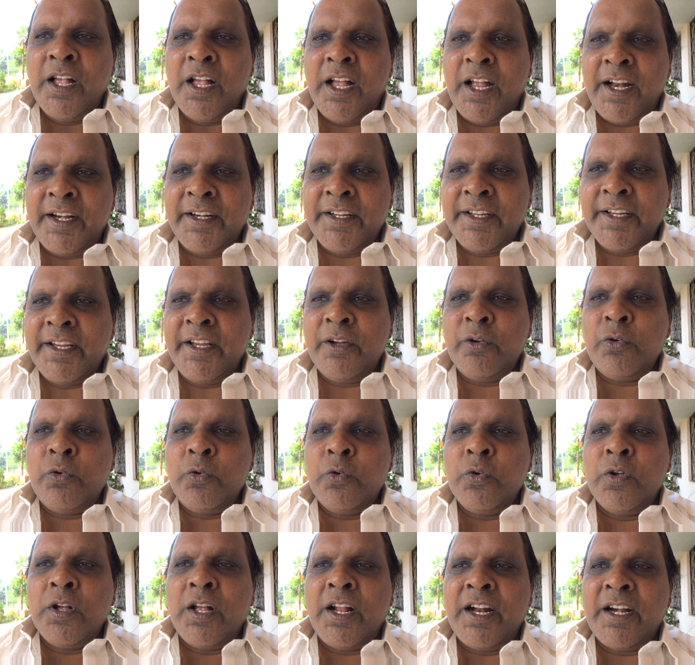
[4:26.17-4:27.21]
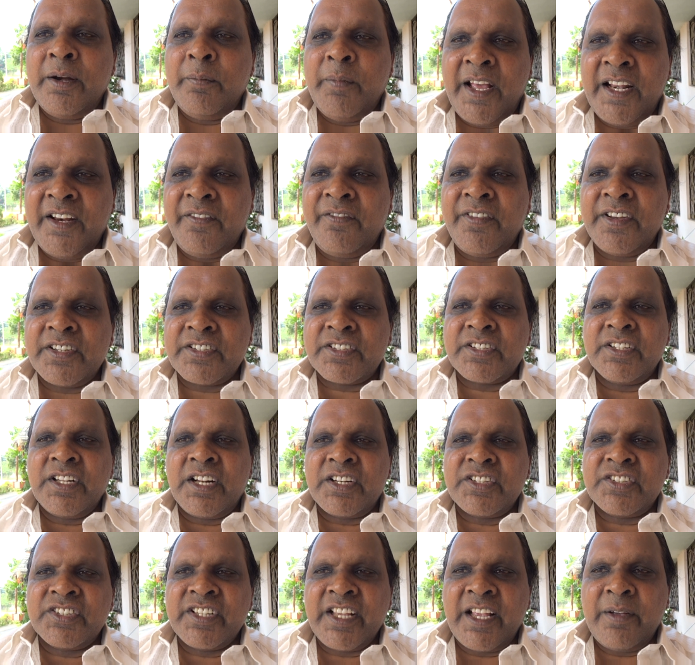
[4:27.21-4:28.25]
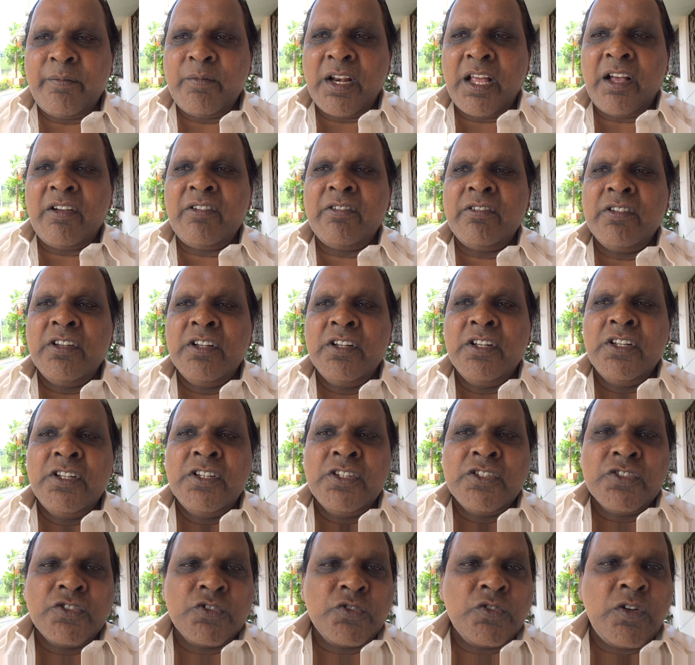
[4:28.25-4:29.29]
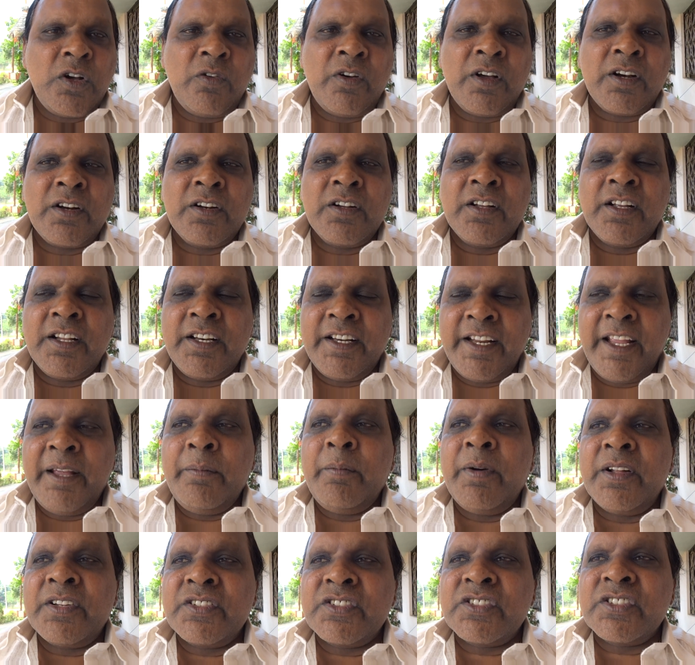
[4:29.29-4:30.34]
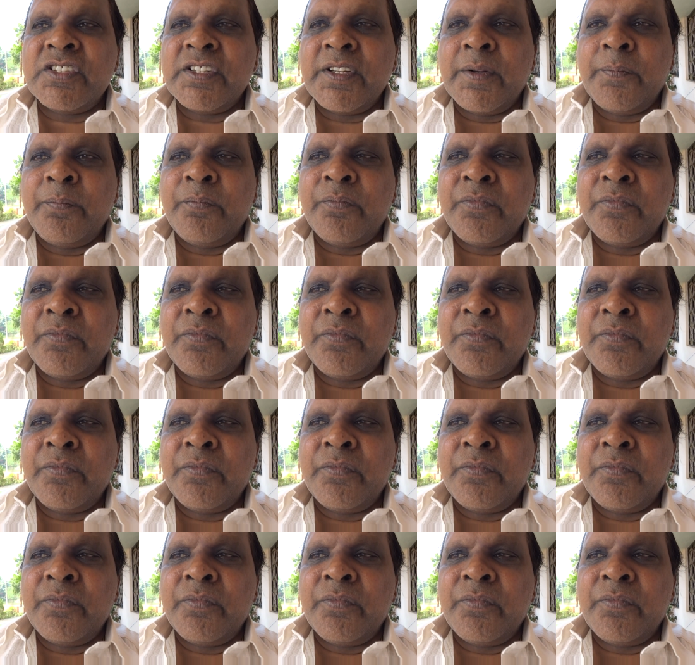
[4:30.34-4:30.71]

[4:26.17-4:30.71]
and give and manifest that same love to our neighbors.